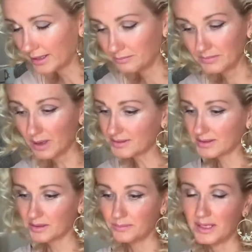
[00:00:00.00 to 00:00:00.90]

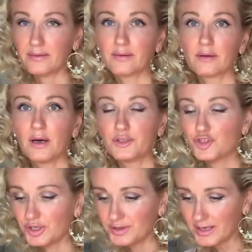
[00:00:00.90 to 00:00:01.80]
must admit,
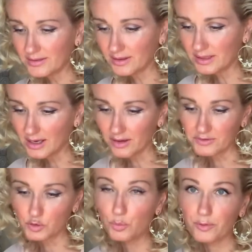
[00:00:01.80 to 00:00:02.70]
genetically I have
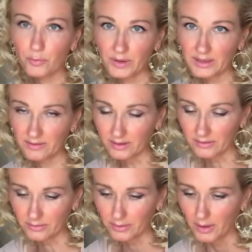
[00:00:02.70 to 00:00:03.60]
super weak
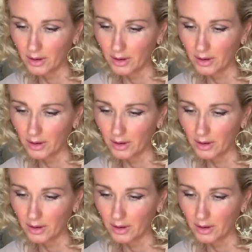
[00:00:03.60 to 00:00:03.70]
teeth.